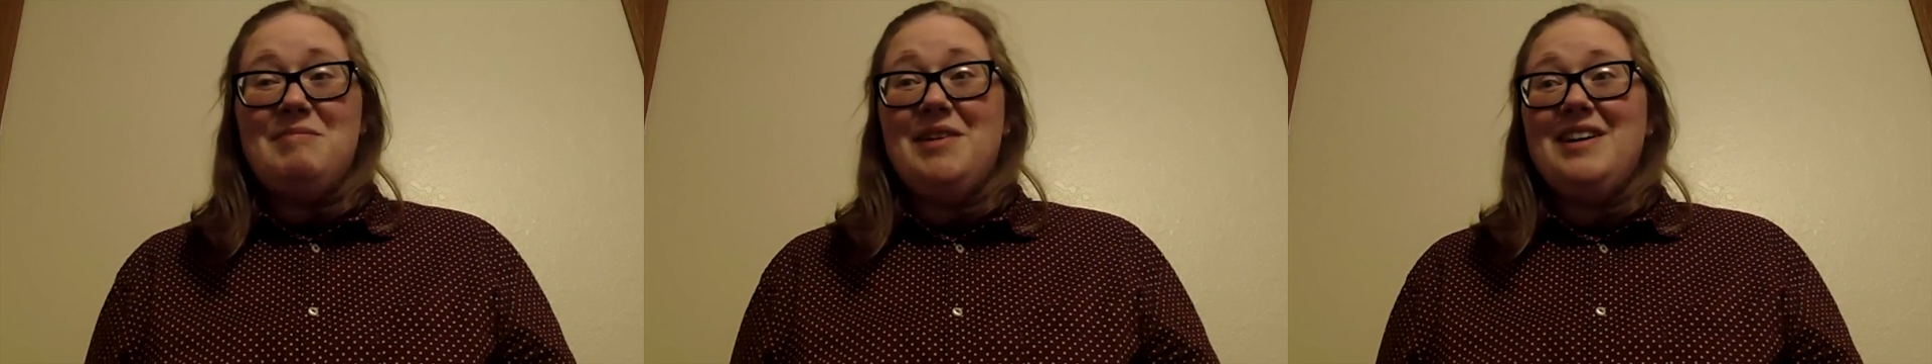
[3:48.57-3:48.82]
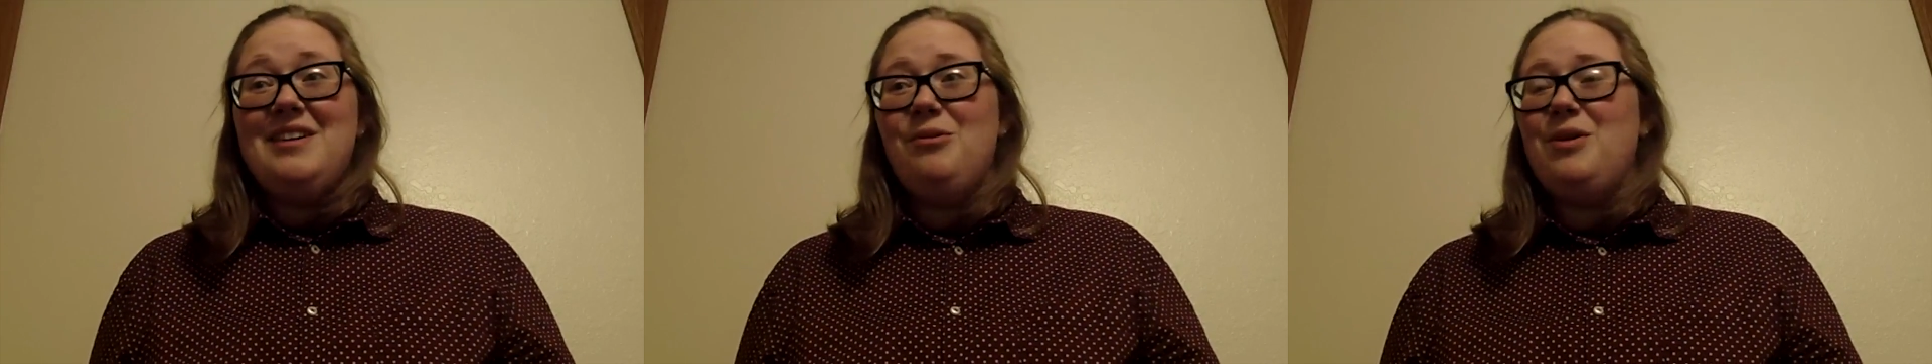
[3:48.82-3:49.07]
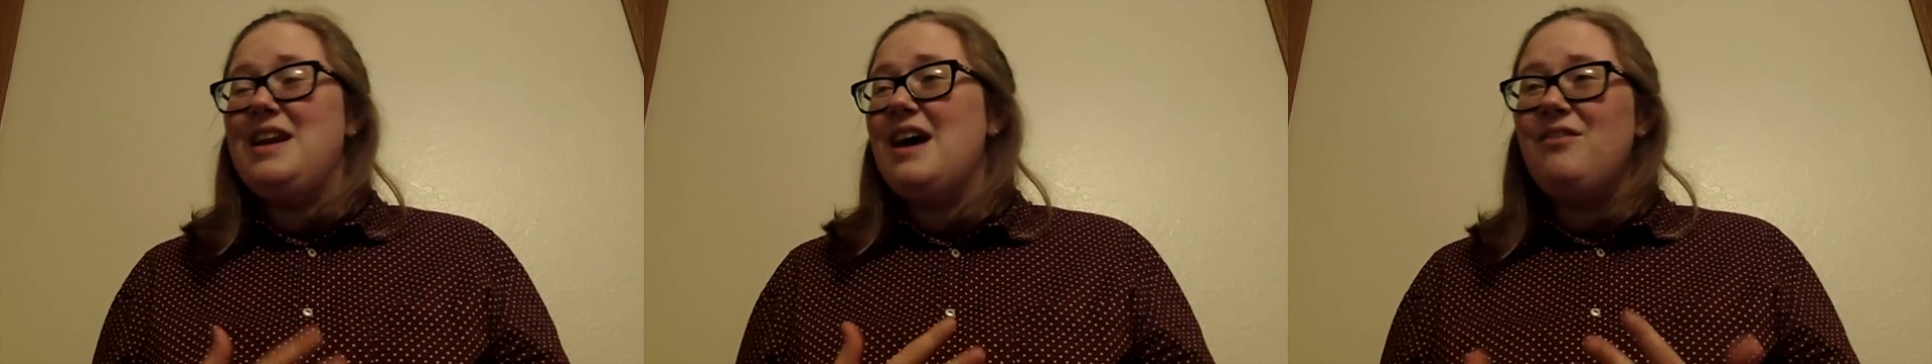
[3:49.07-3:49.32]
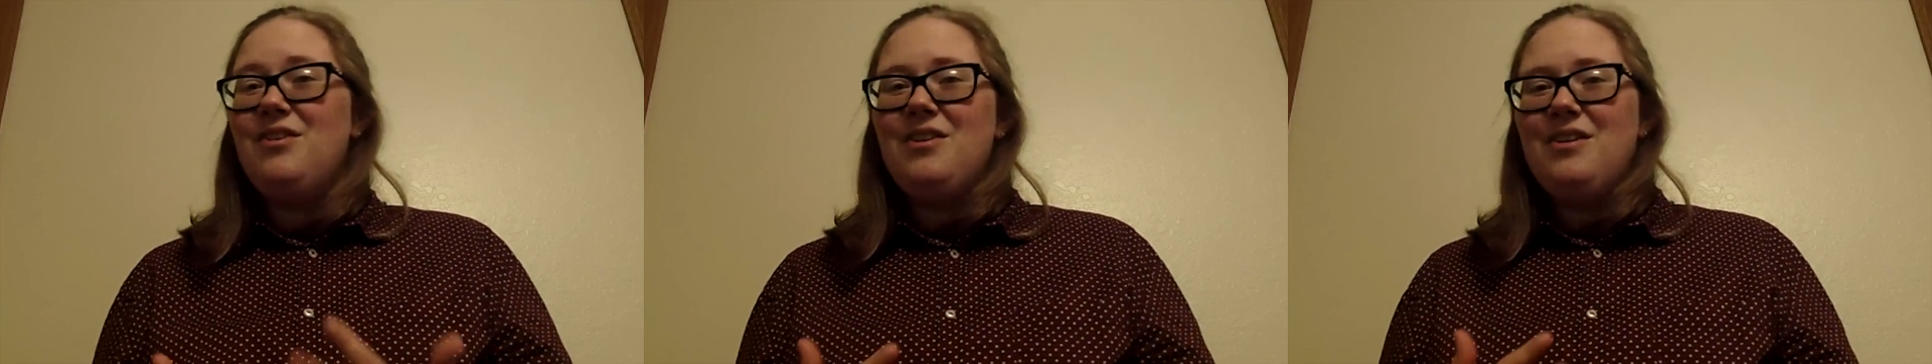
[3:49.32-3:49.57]
but would
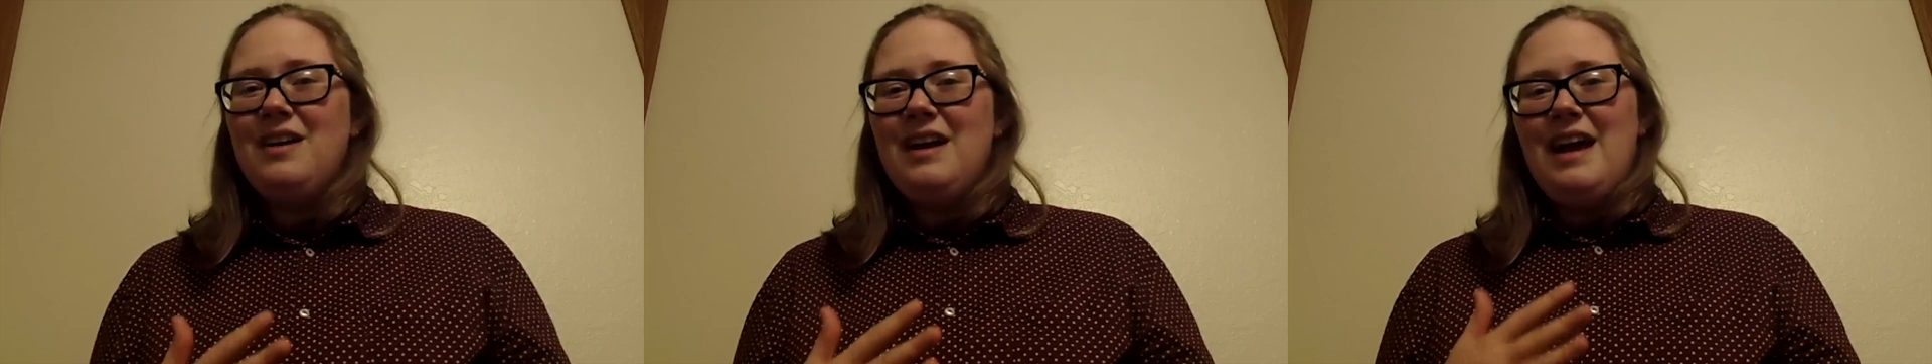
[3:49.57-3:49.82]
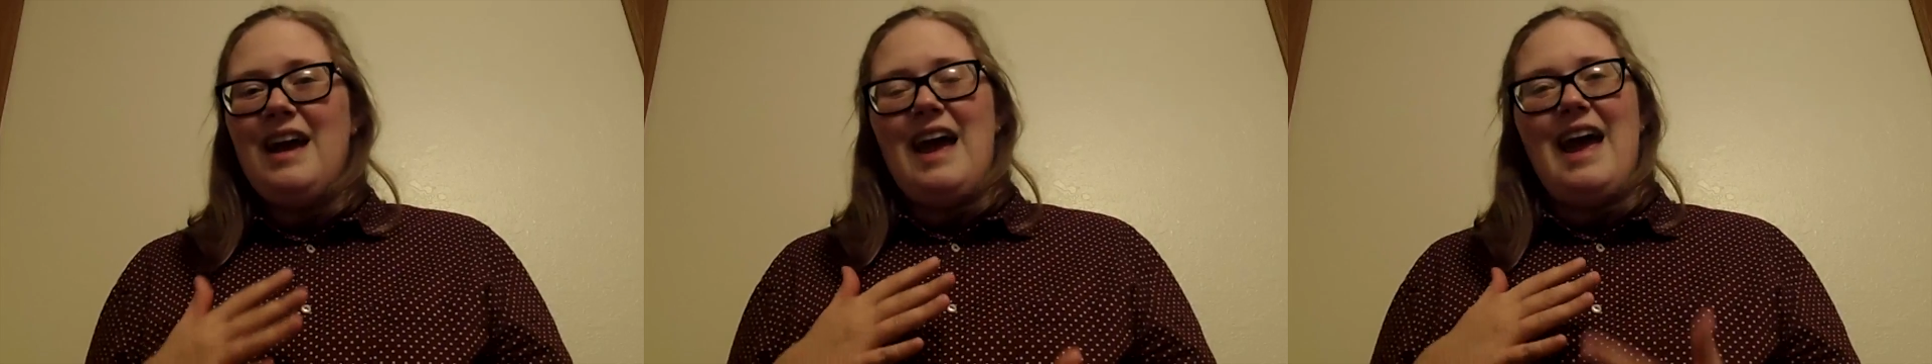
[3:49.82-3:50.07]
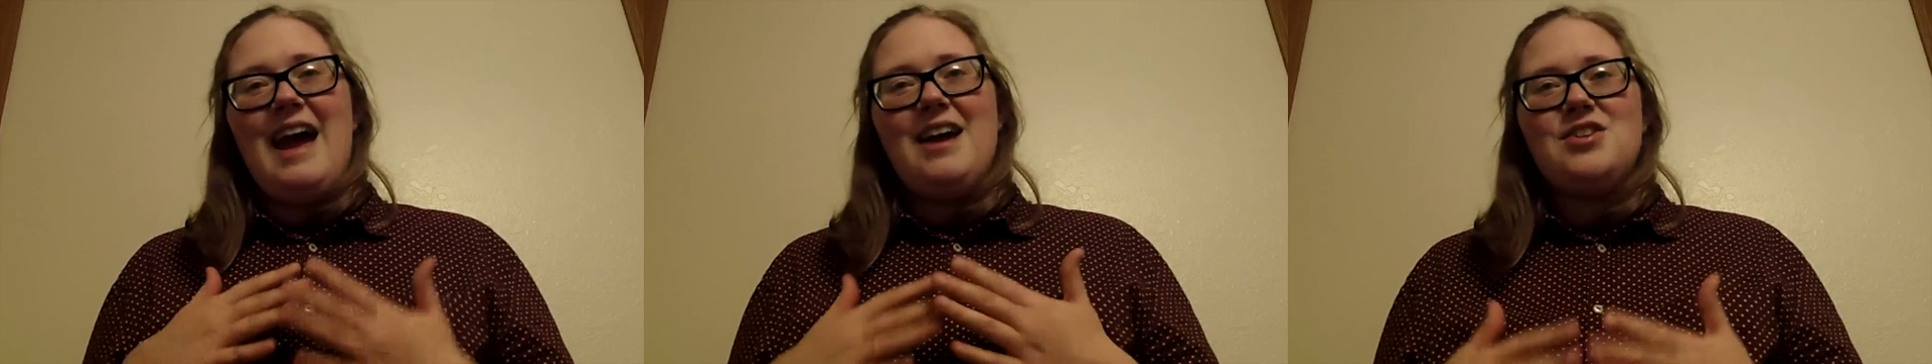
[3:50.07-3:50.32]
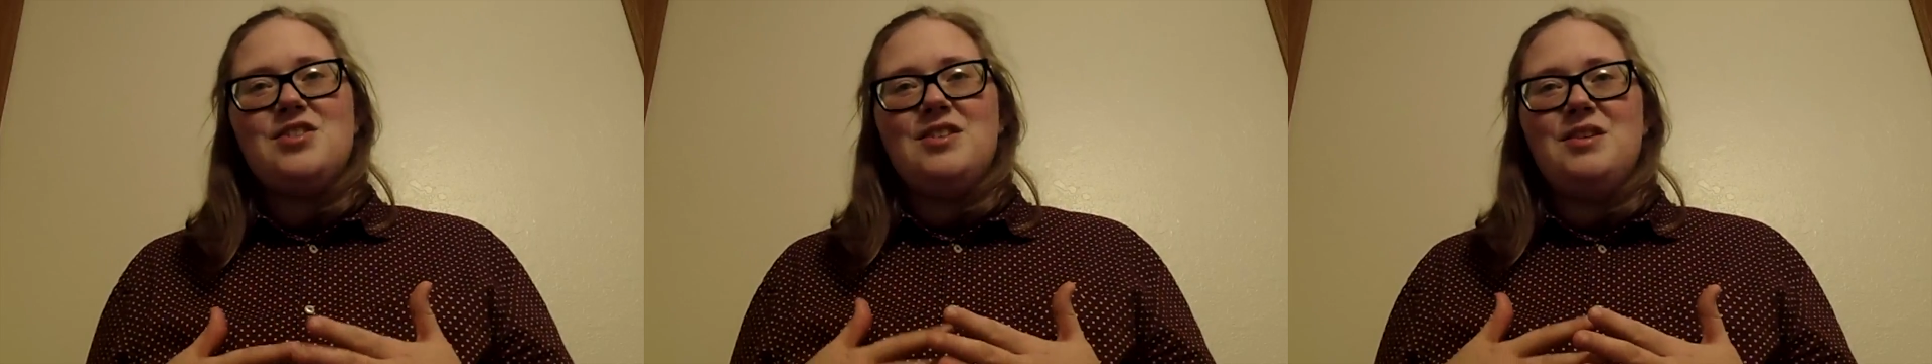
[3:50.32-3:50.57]
never
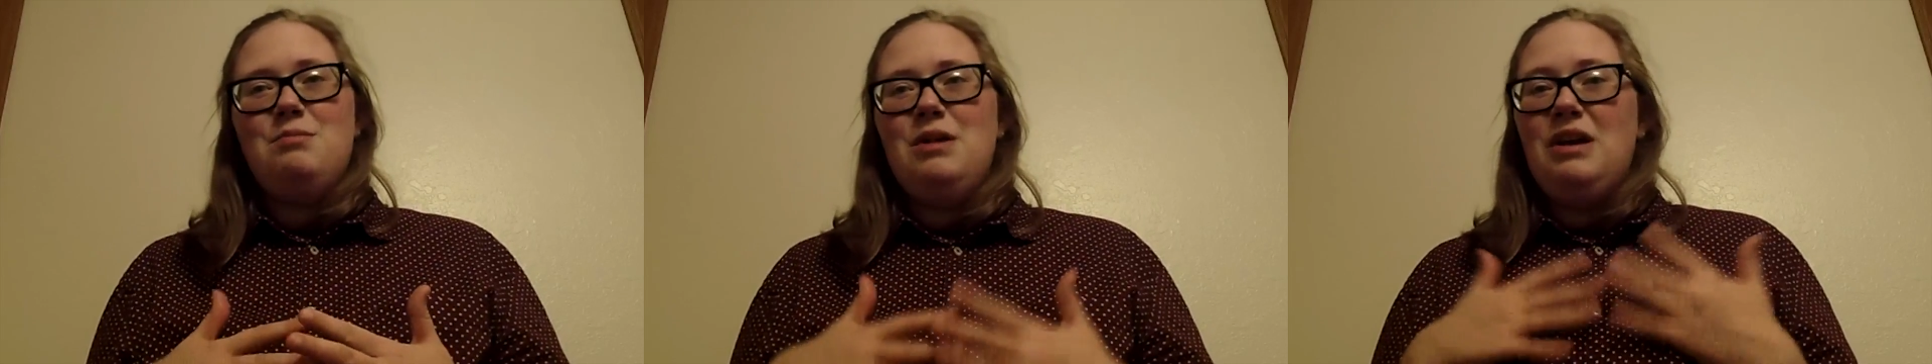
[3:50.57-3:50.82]
actually